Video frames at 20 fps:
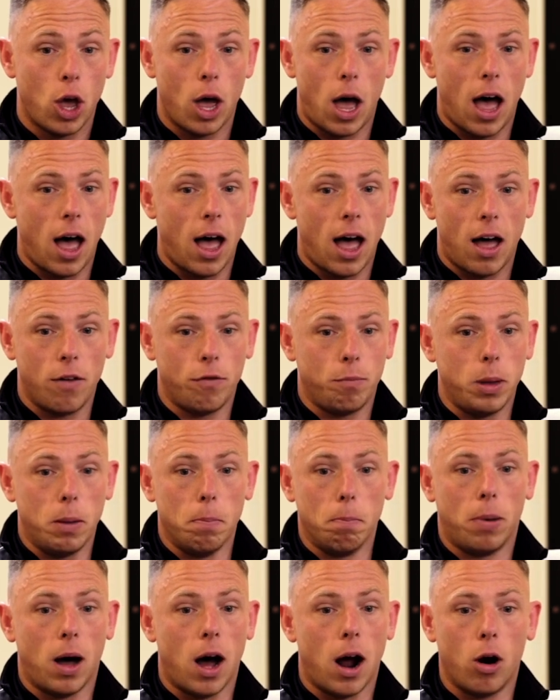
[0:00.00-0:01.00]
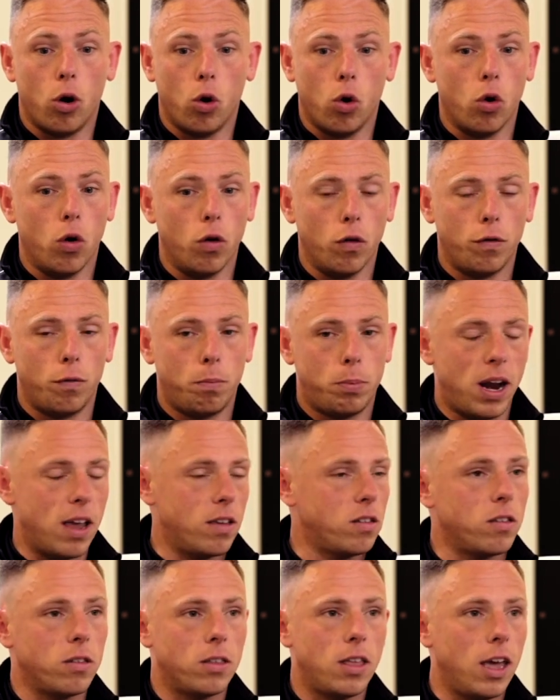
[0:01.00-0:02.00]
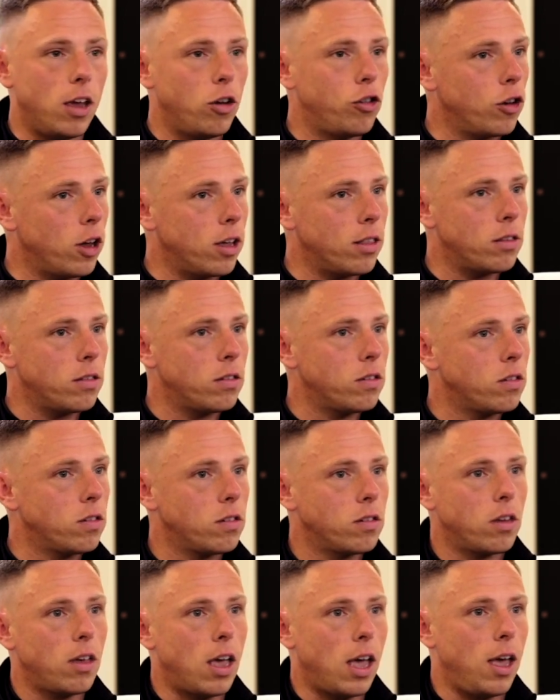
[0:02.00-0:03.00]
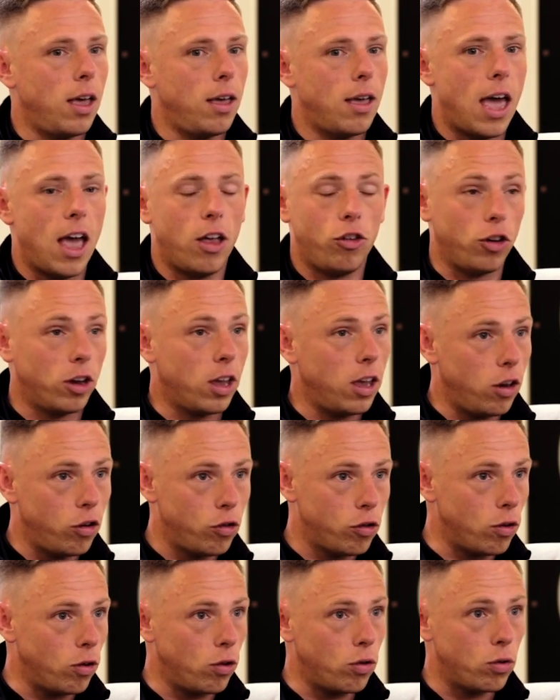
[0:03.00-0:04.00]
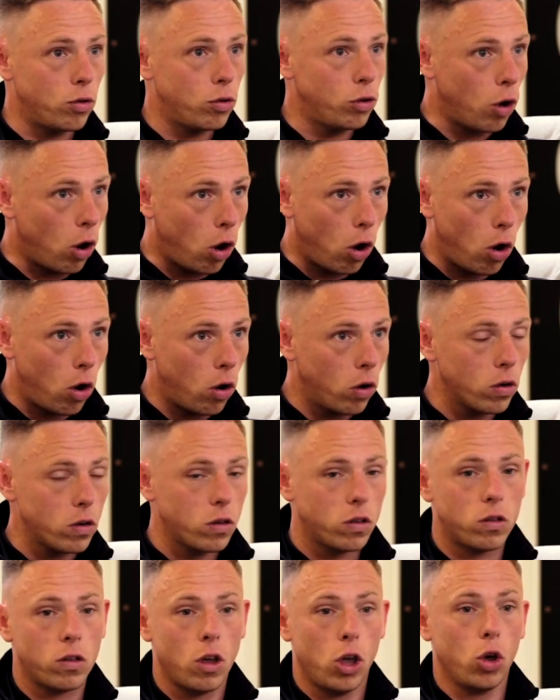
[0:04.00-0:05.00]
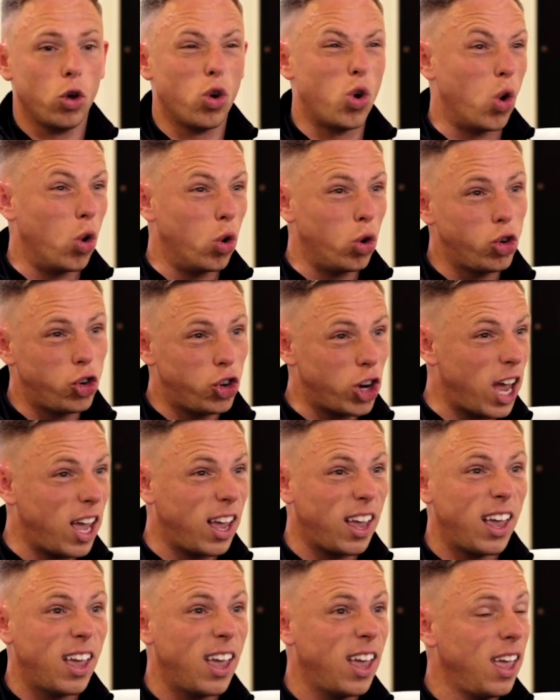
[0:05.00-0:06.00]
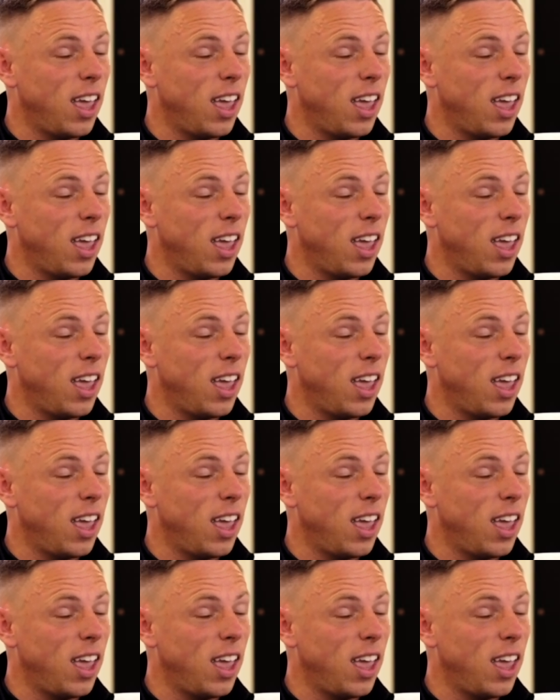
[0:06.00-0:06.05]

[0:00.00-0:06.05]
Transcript: I've been part of presentations, educational talks, coaching,